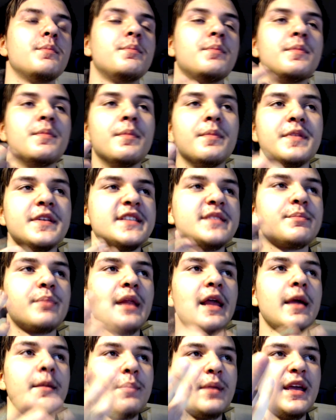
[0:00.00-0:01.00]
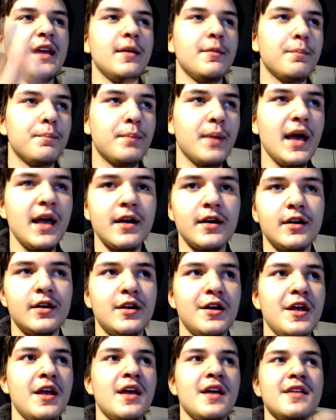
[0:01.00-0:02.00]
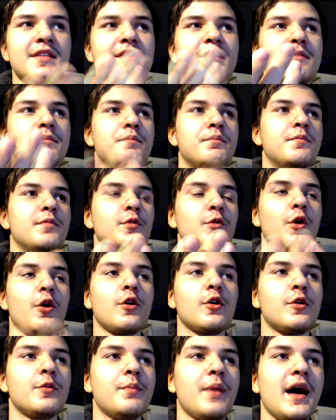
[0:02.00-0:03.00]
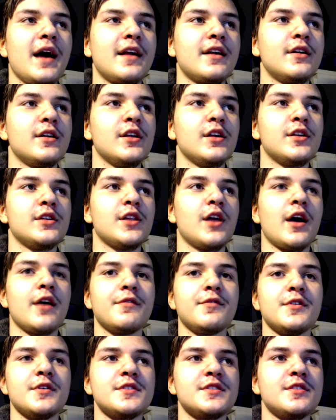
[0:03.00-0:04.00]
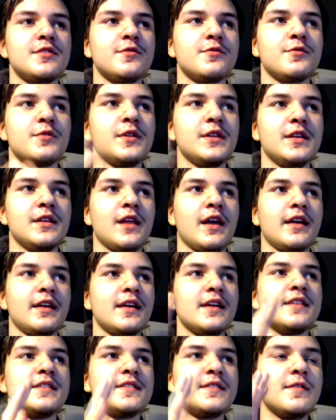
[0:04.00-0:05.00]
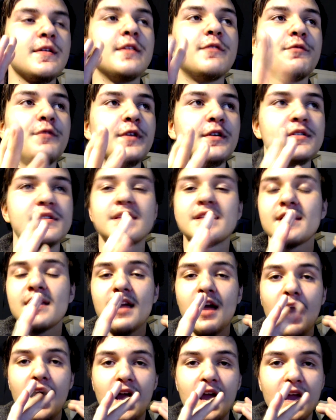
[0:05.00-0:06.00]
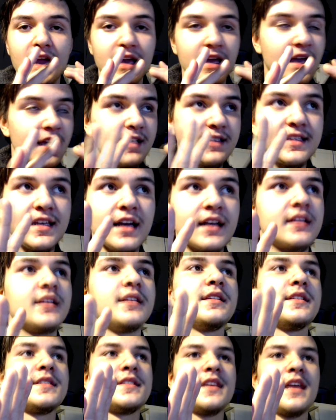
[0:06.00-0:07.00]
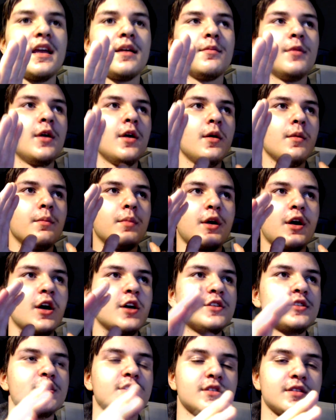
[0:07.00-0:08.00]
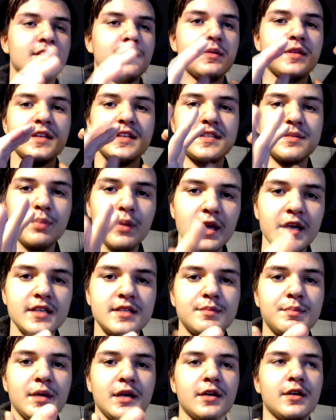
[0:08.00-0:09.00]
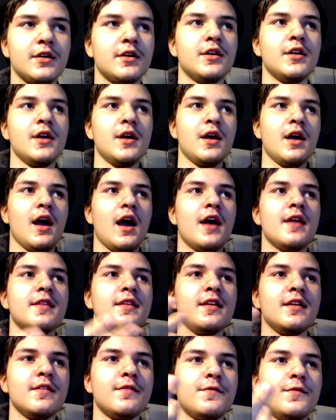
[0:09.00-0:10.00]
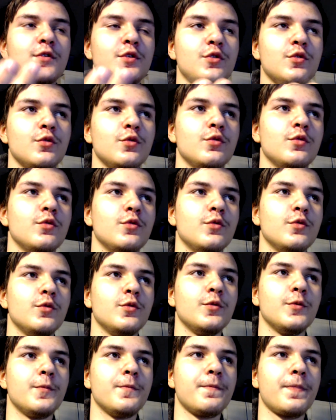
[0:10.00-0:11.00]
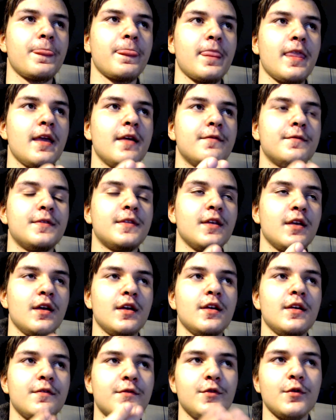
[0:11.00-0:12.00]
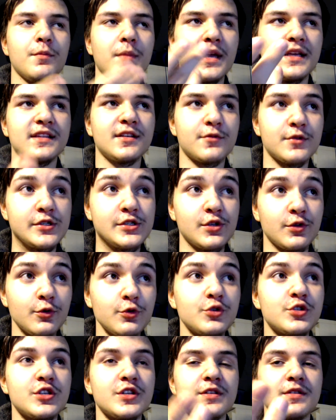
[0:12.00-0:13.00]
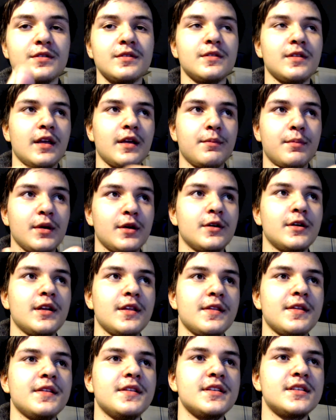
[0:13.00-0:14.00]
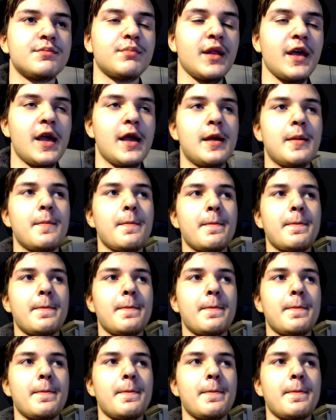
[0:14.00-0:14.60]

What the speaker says: display being better, the longer battery life doesn't really like it feels exactly the same because the display is bigger, and if you make the resolution like bigger than the display,